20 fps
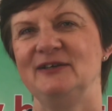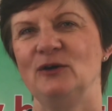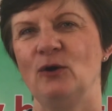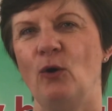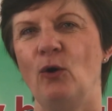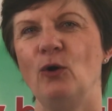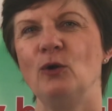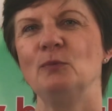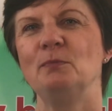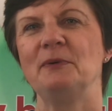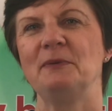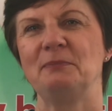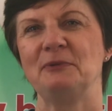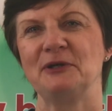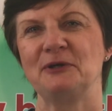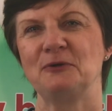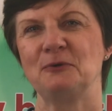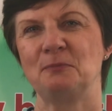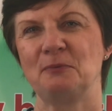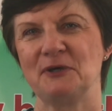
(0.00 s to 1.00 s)
All
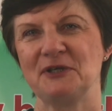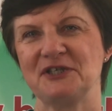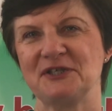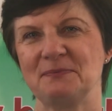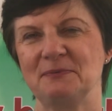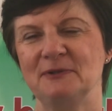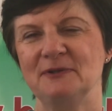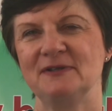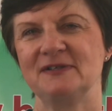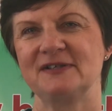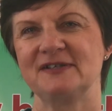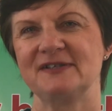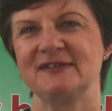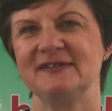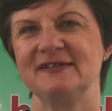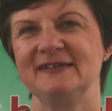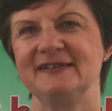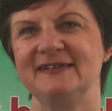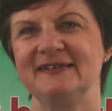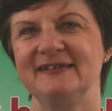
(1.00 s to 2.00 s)
biblical principles,
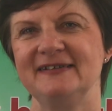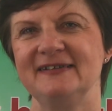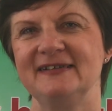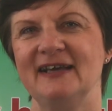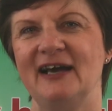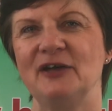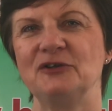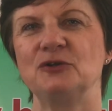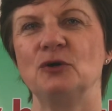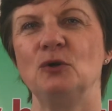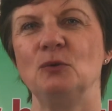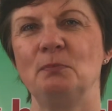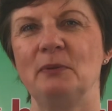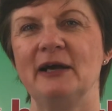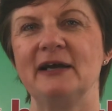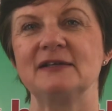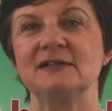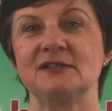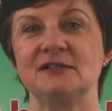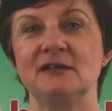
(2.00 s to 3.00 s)
and all
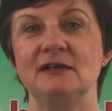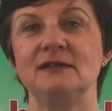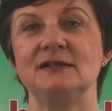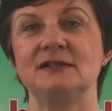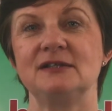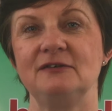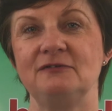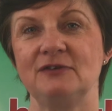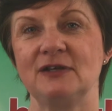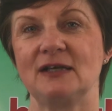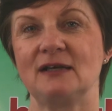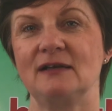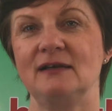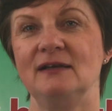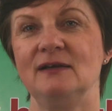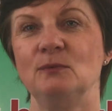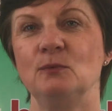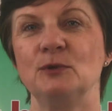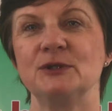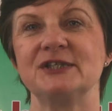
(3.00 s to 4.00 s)
backed
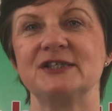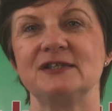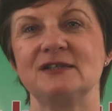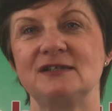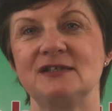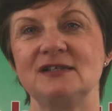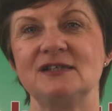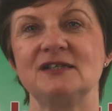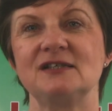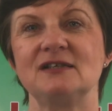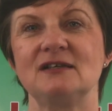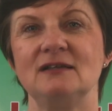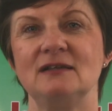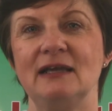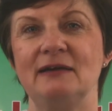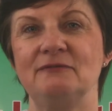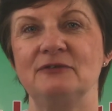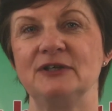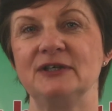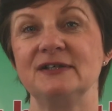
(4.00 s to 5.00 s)
scientifically with statistical
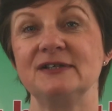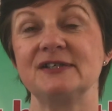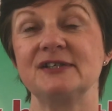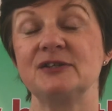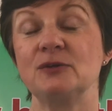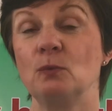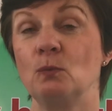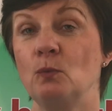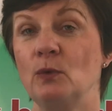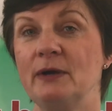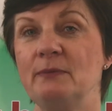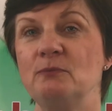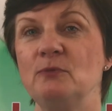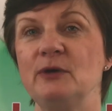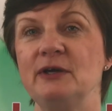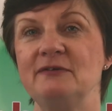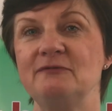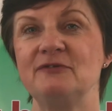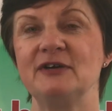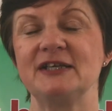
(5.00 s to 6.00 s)
evidence that when
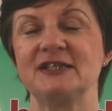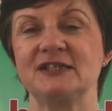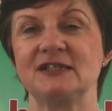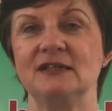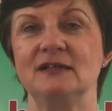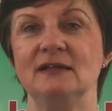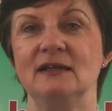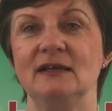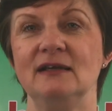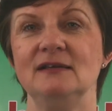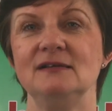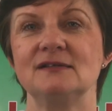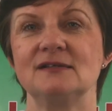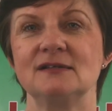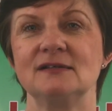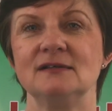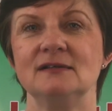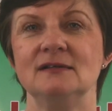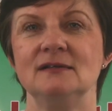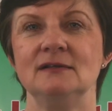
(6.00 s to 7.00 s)
we invest in
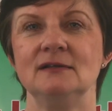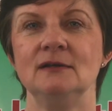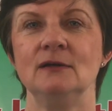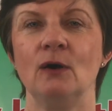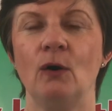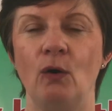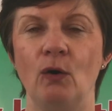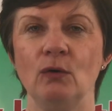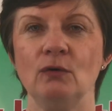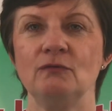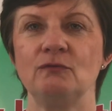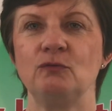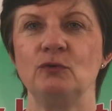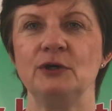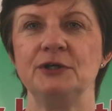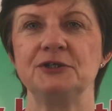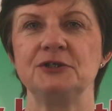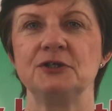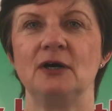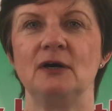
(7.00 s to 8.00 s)
these, all of
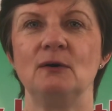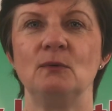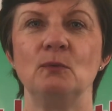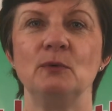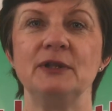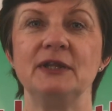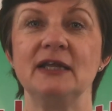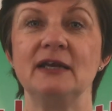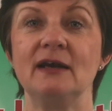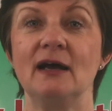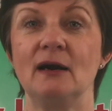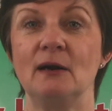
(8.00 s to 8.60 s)
which are within our